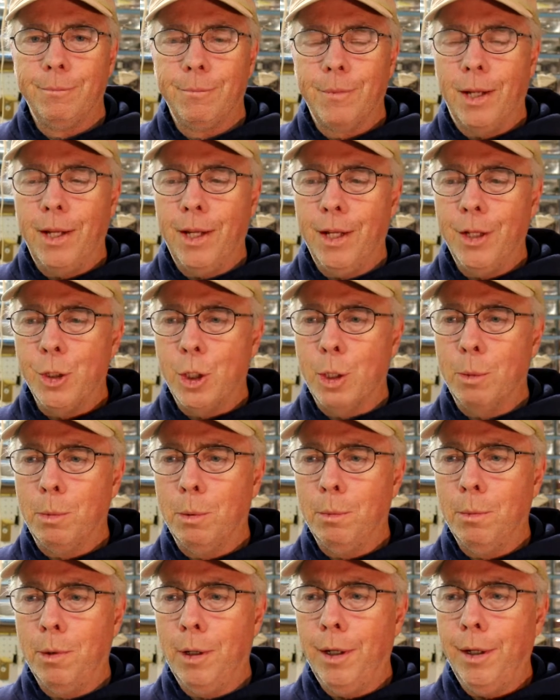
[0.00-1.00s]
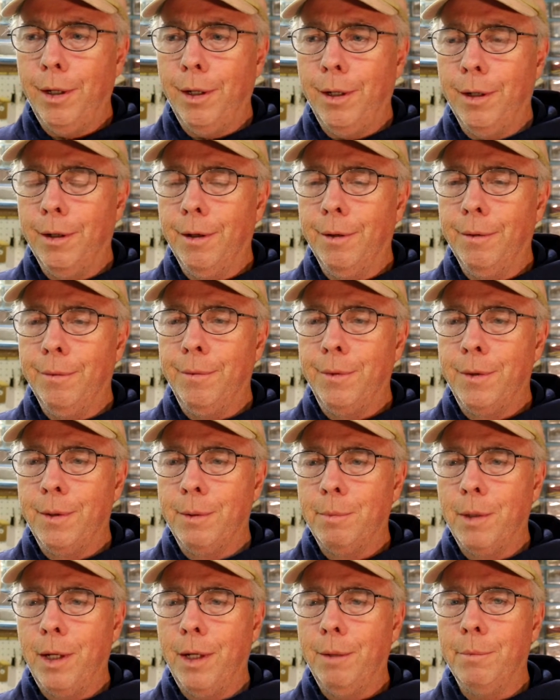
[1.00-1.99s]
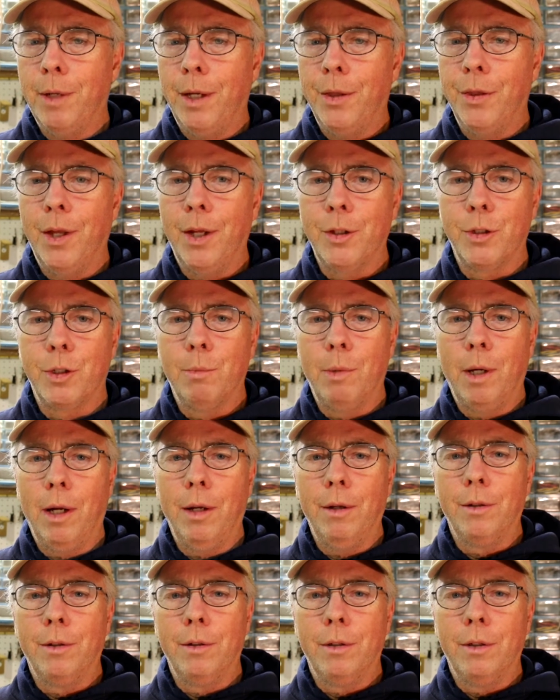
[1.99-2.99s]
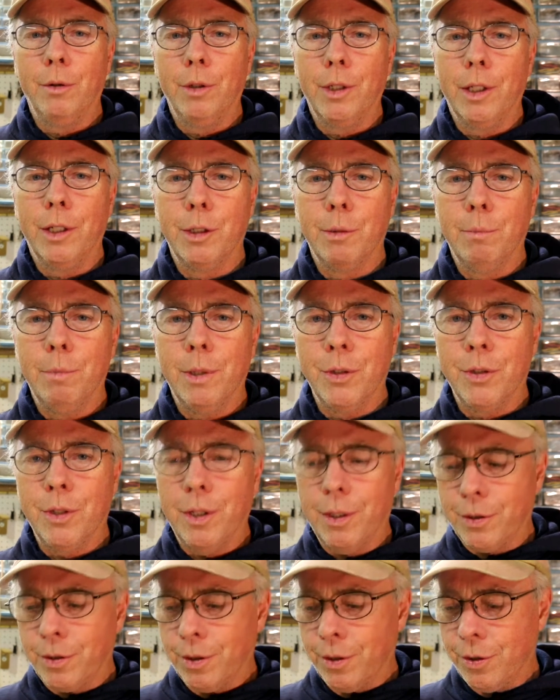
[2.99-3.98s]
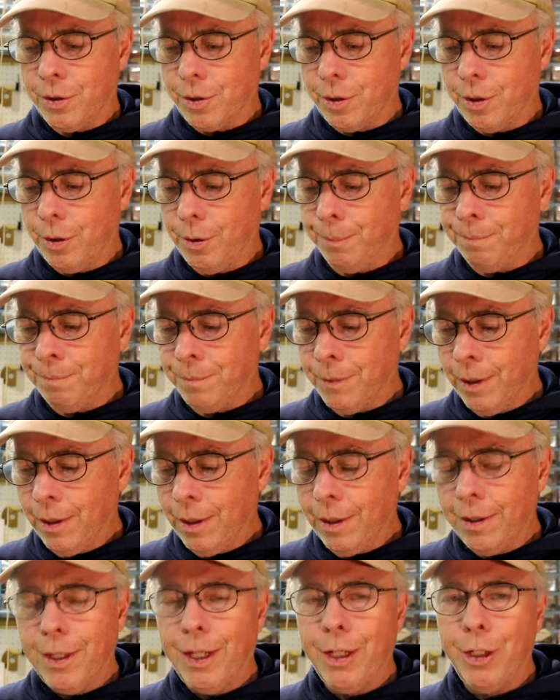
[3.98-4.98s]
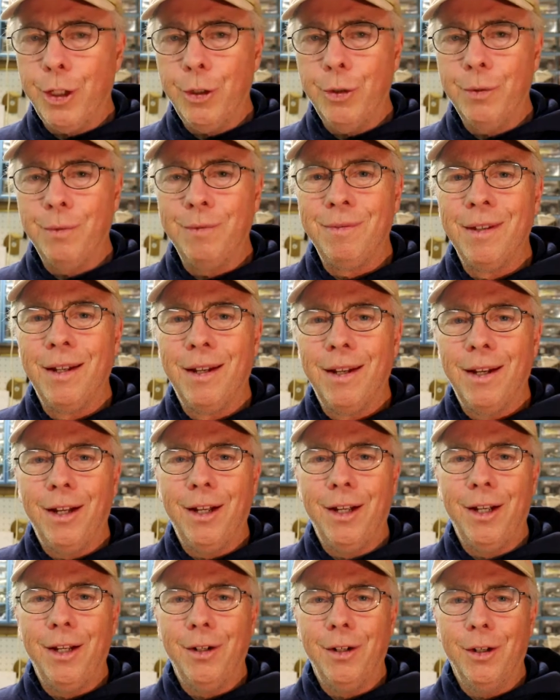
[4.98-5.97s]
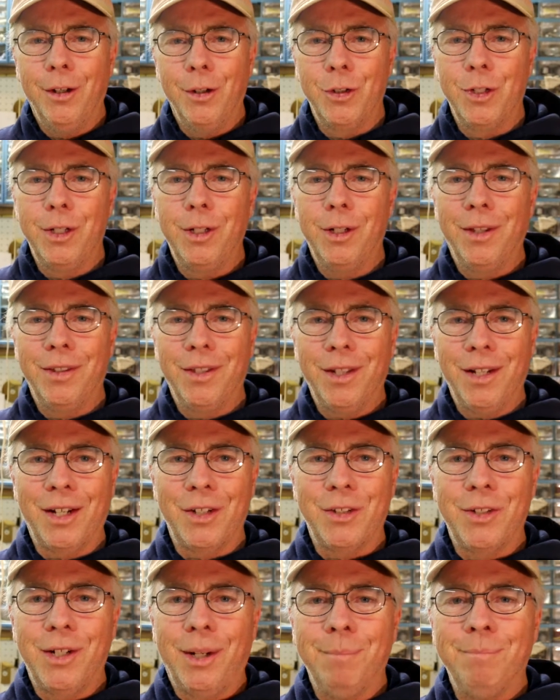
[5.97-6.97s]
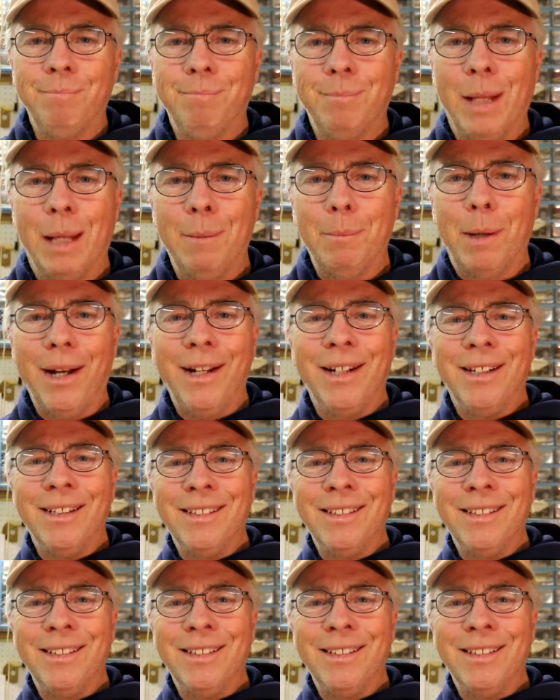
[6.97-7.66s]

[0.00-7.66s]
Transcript: and some of my thoughts about going into business. So thank you, and I'll see you at the next time. Bye.